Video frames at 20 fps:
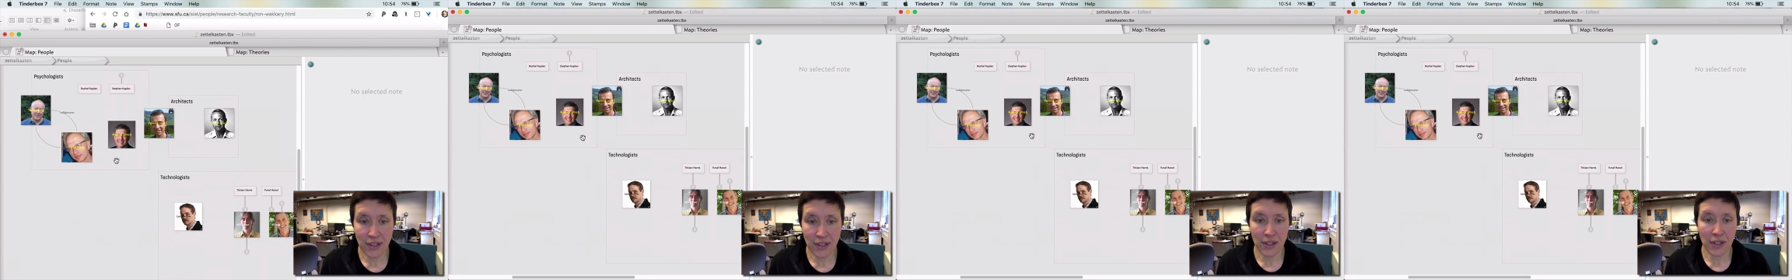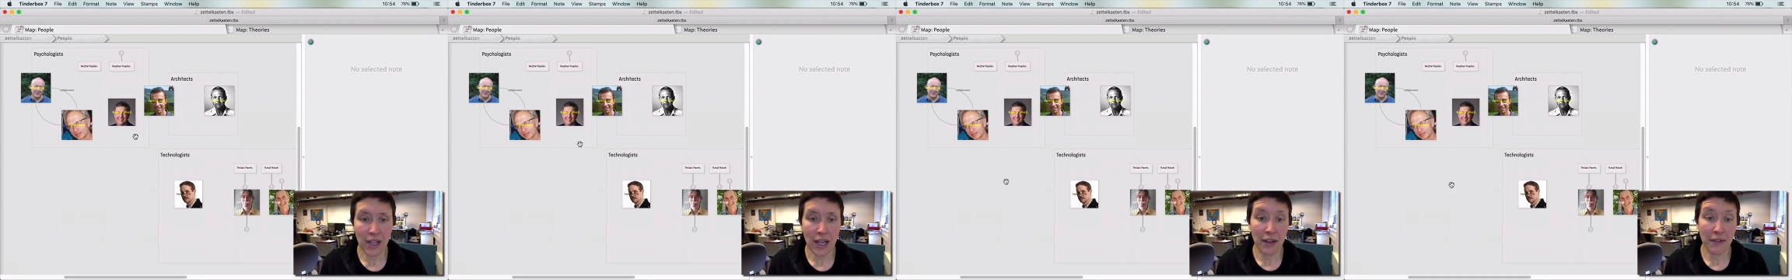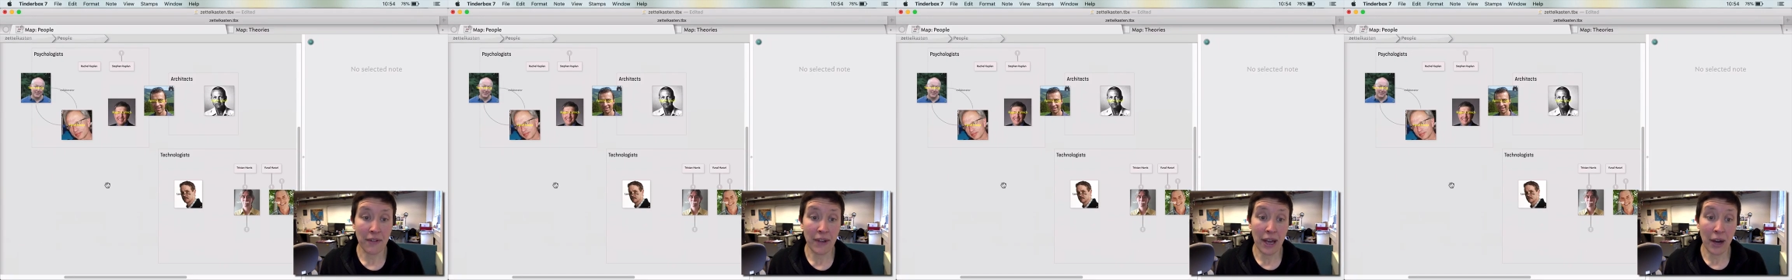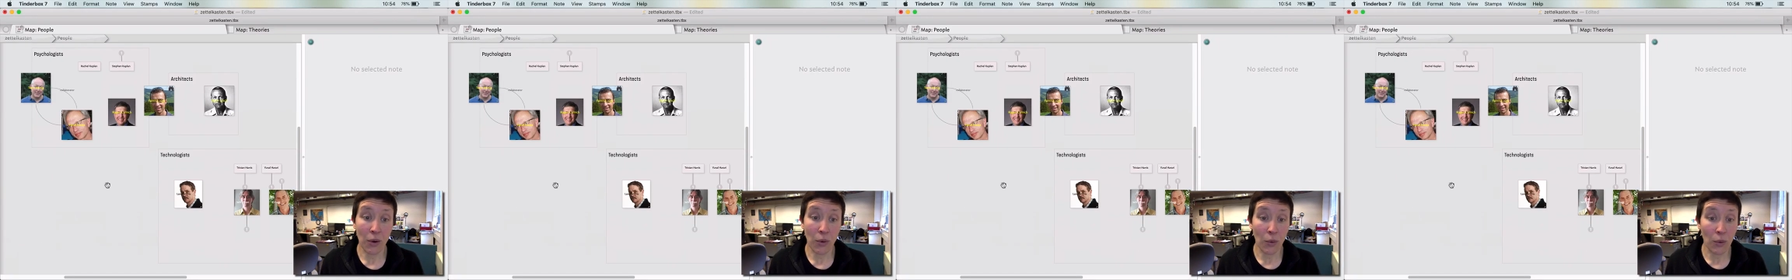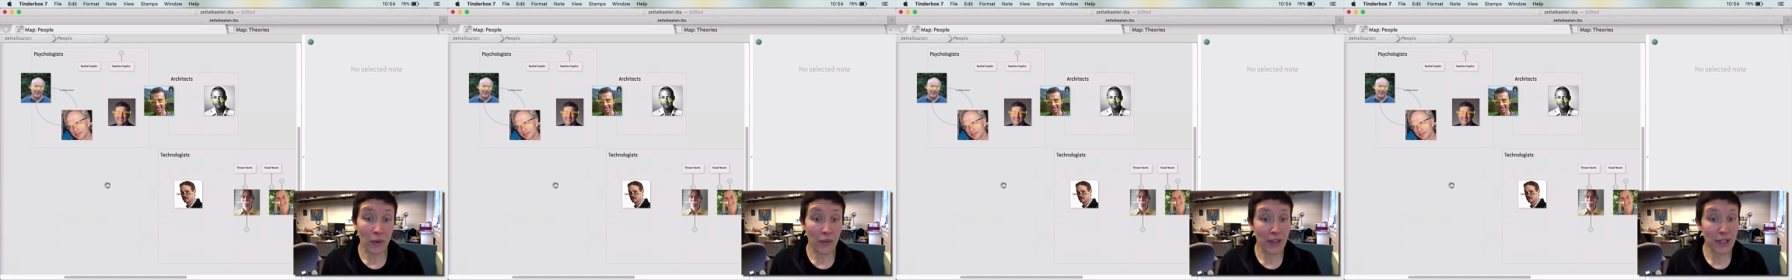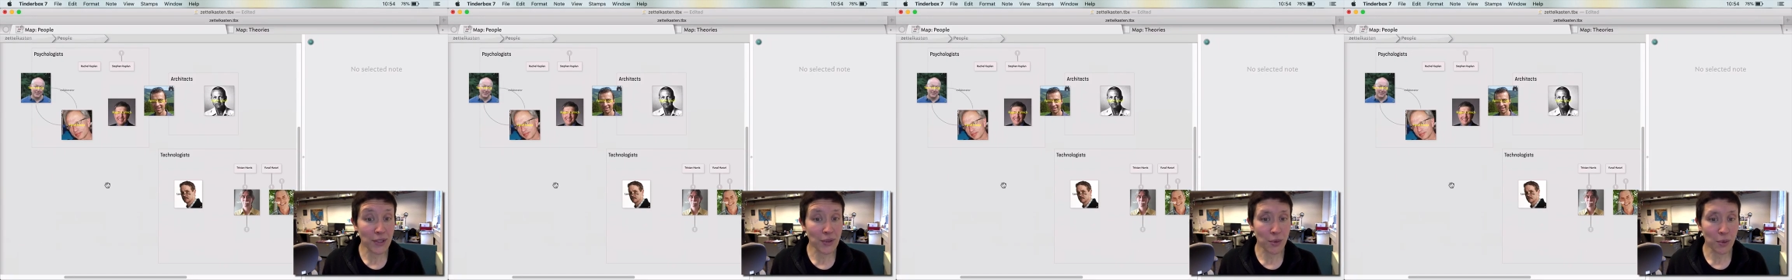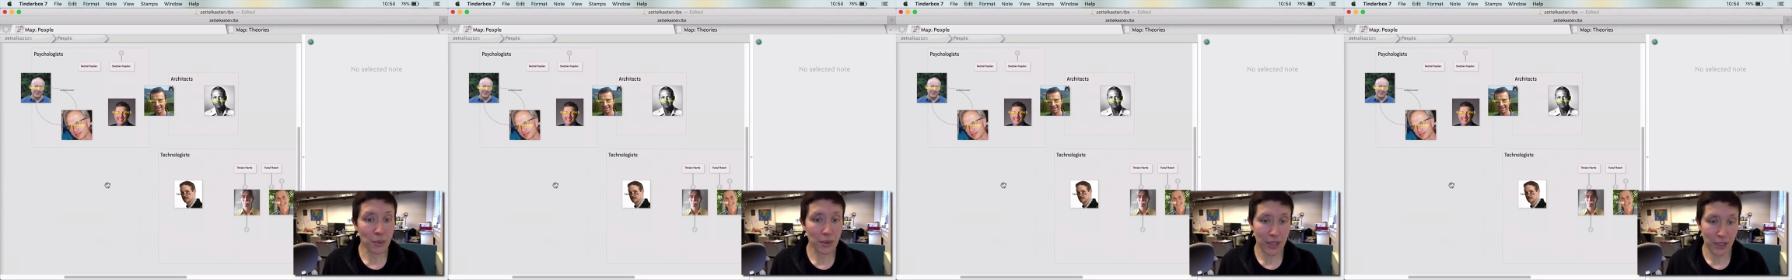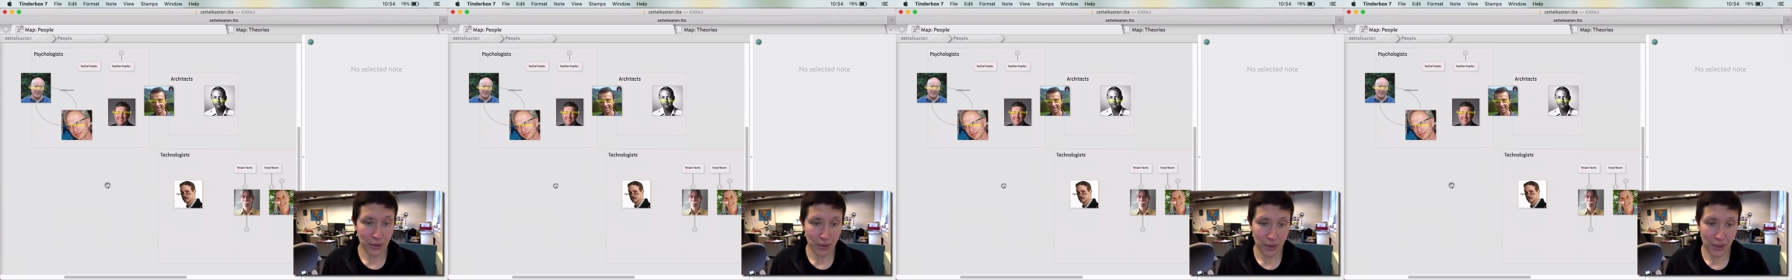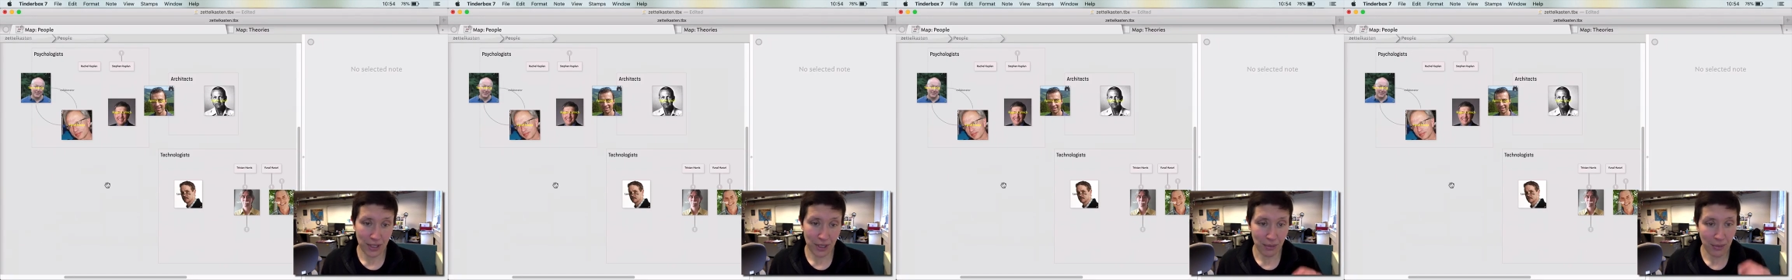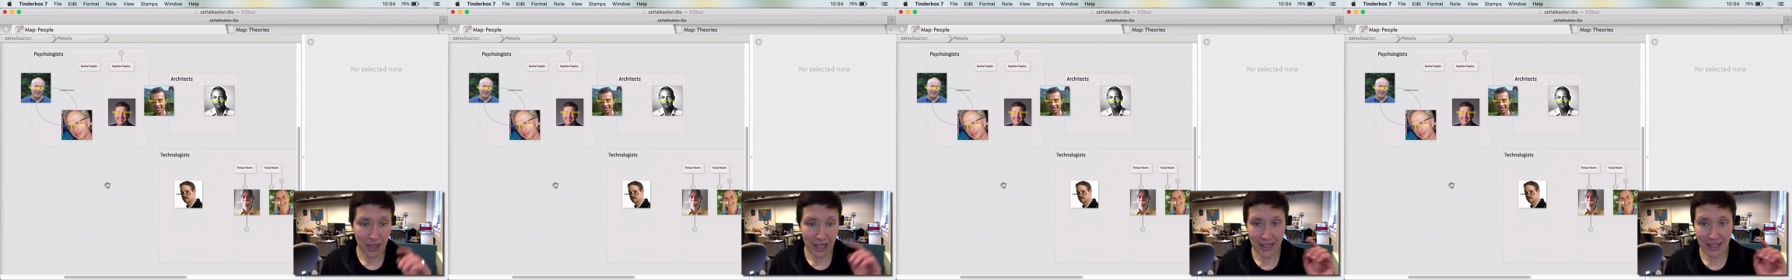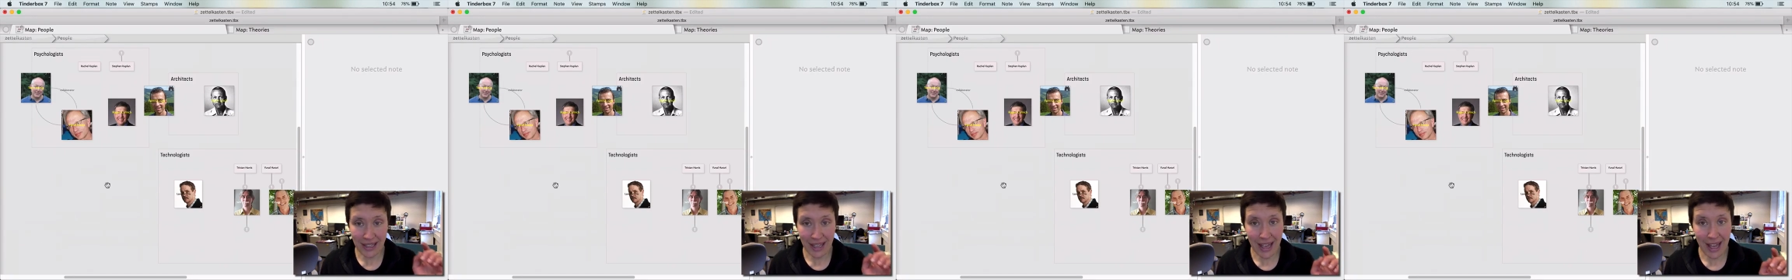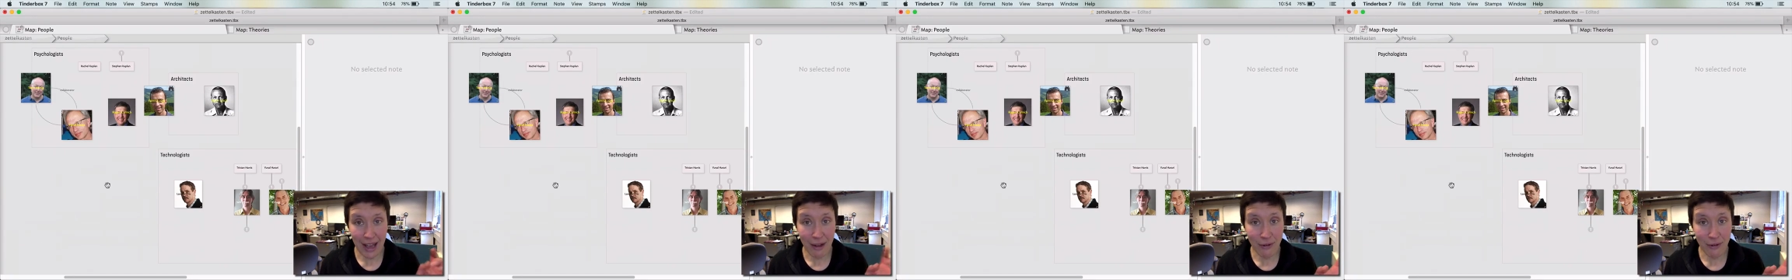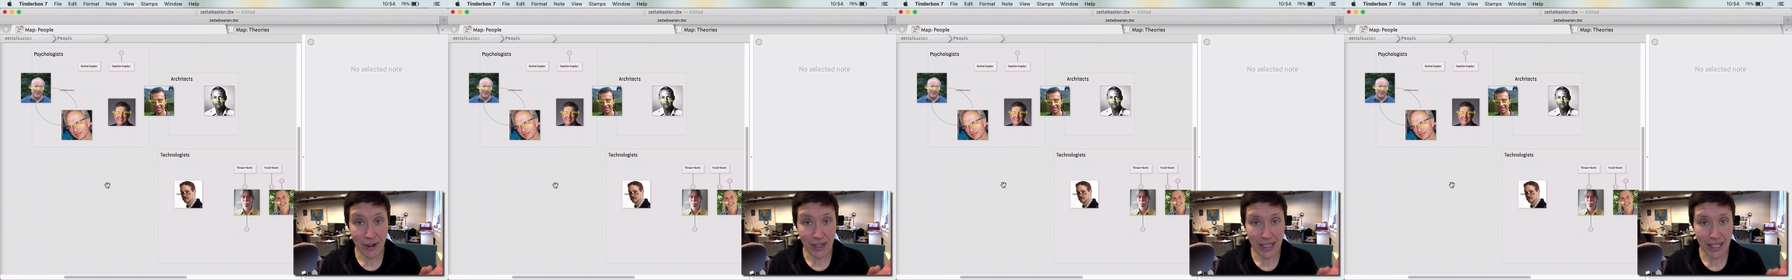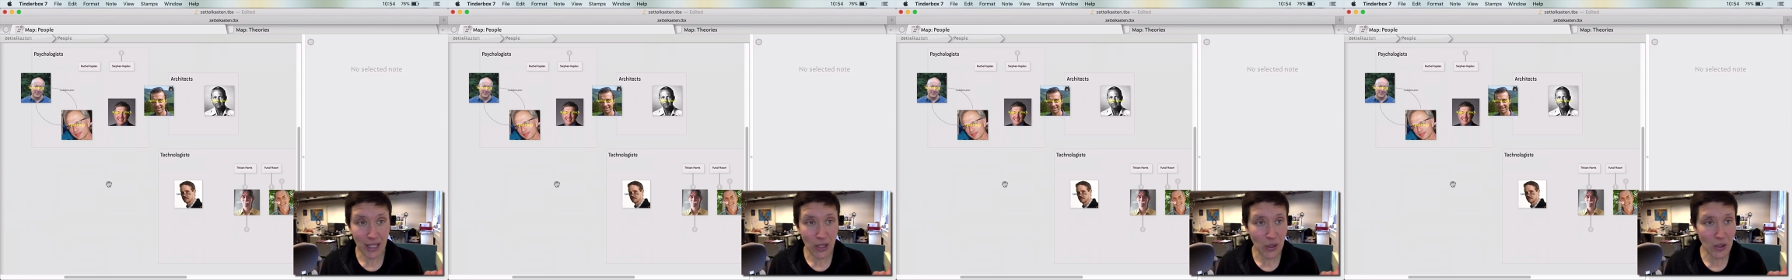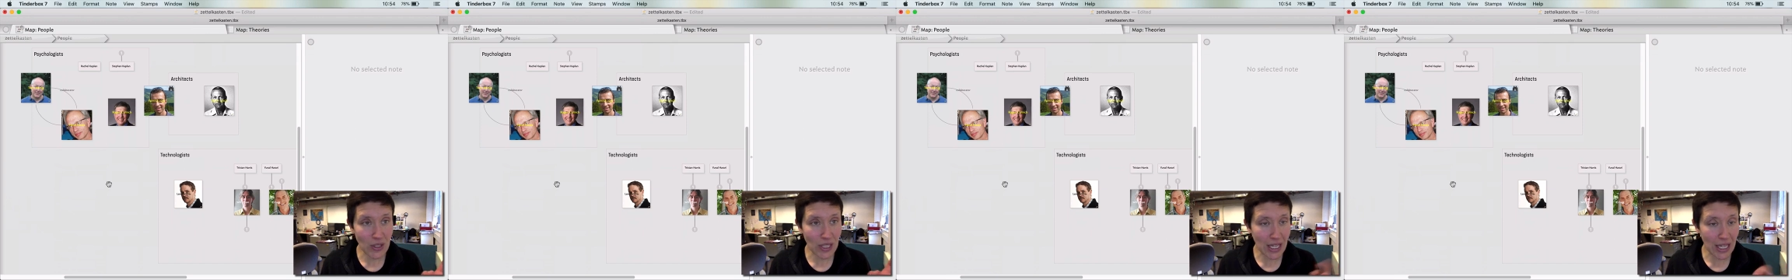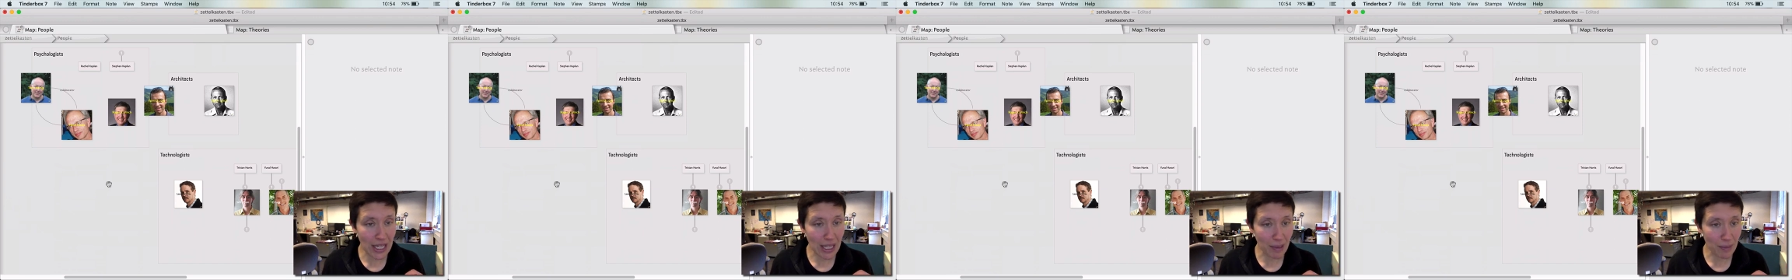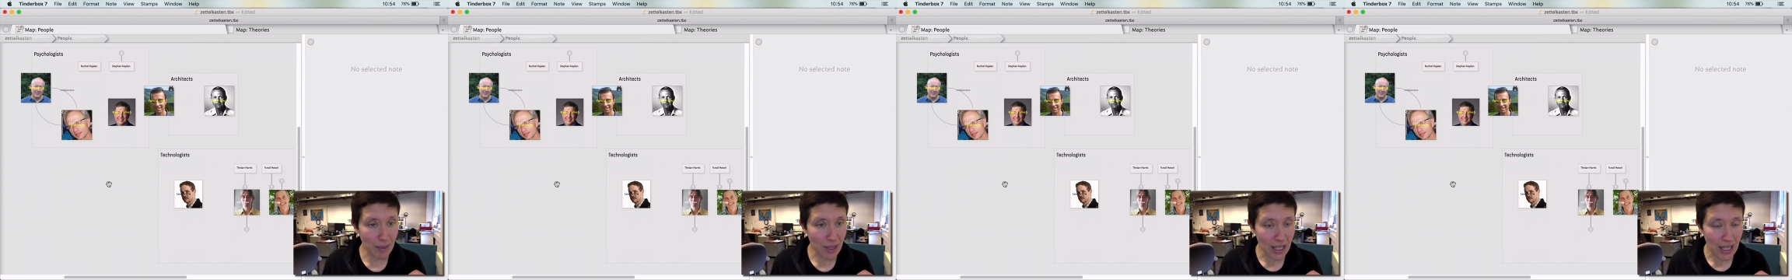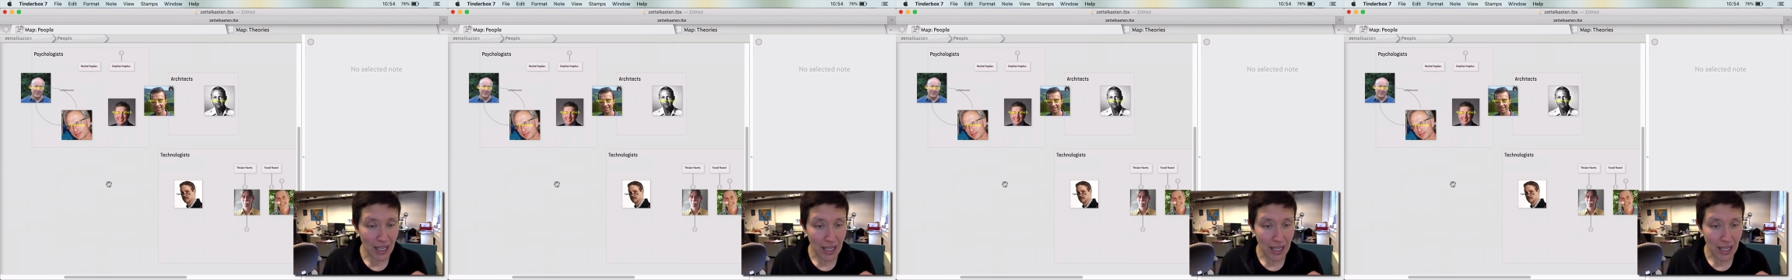still alive. Now, this will be interesting because every single time